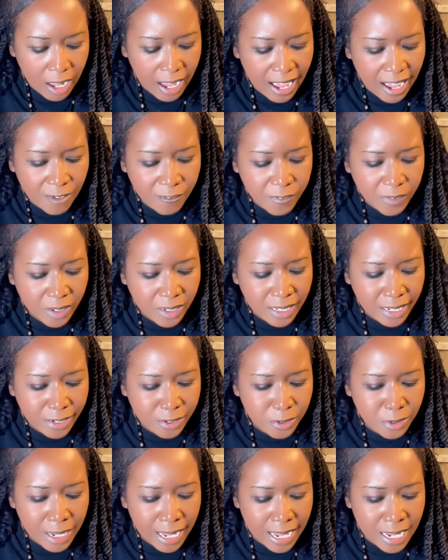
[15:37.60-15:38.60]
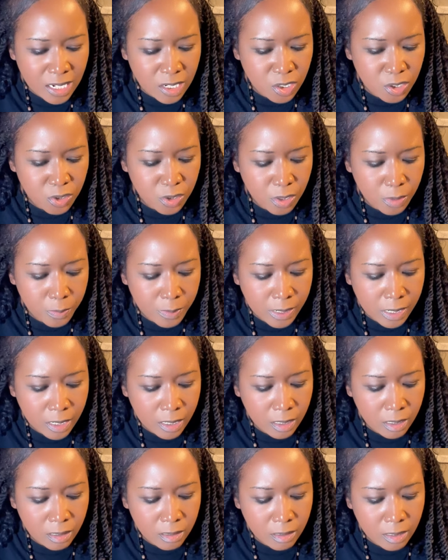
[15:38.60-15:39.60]
I feel like you guys, you could
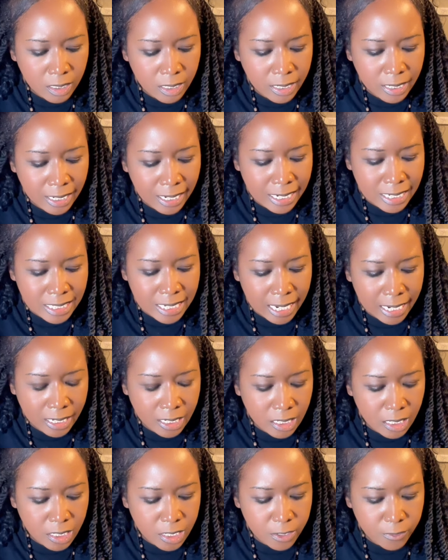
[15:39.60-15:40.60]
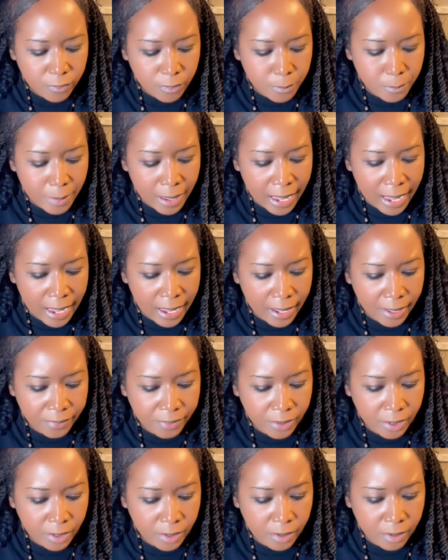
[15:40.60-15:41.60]
be looking at taking a different path
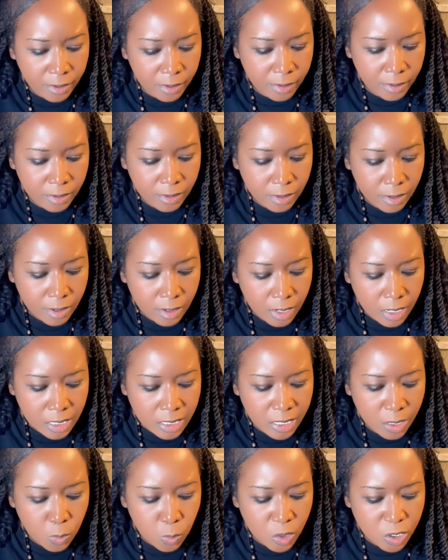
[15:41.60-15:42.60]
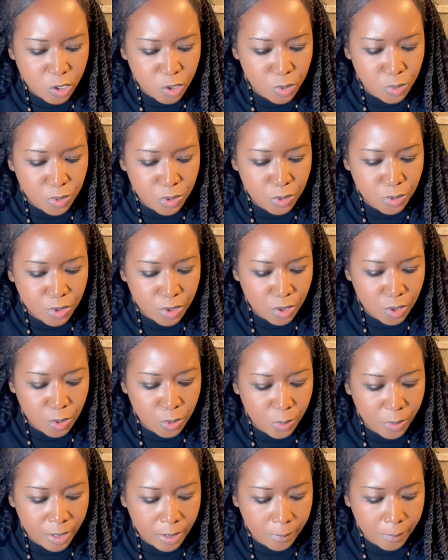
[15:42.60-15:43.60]
here than what you used to
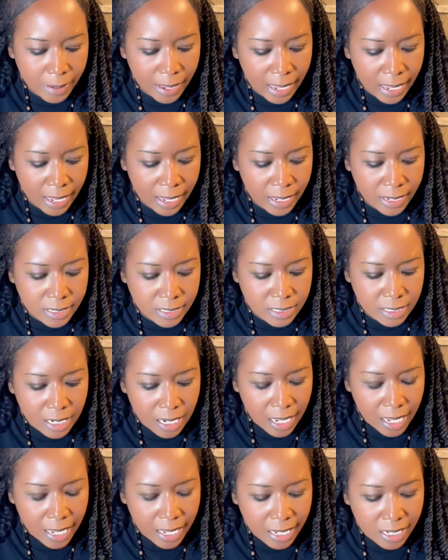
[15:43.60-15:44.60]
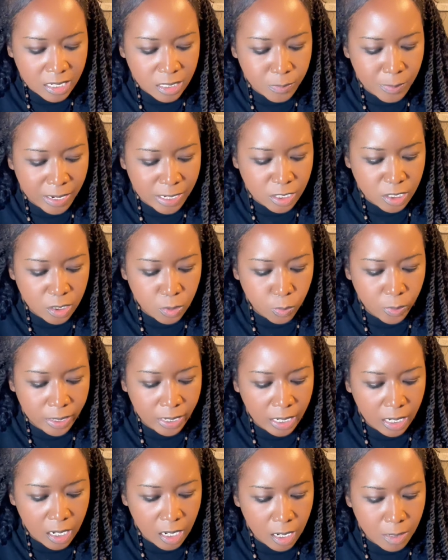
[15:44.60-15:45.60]
do in the past, especially when
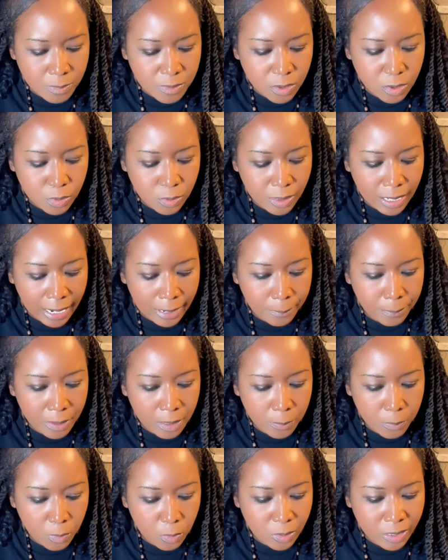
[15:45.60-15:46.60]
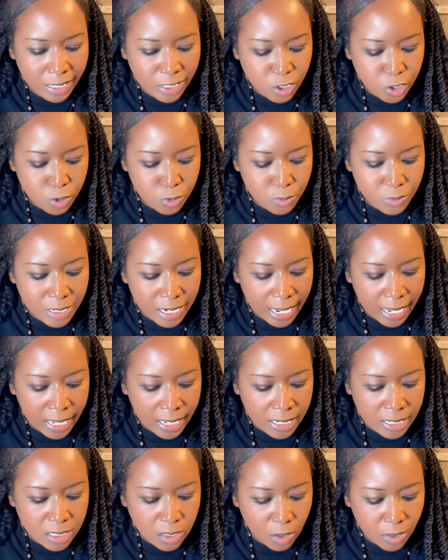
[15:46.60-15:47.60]
it comes to like people that you
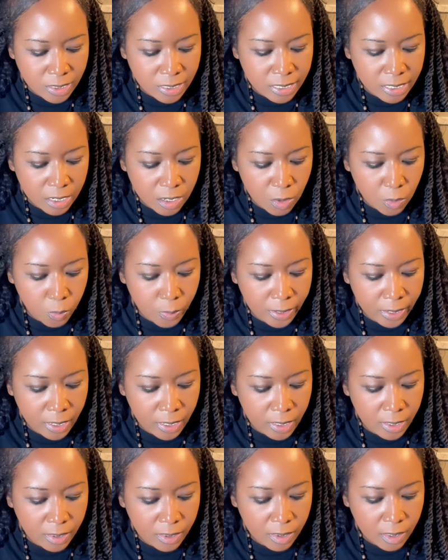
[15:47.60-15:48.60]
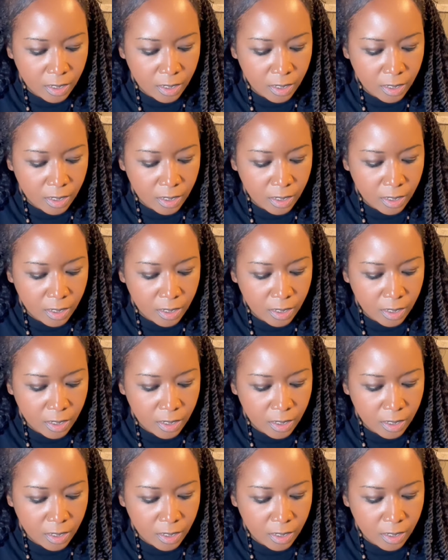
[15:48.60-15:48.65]
date or deal with.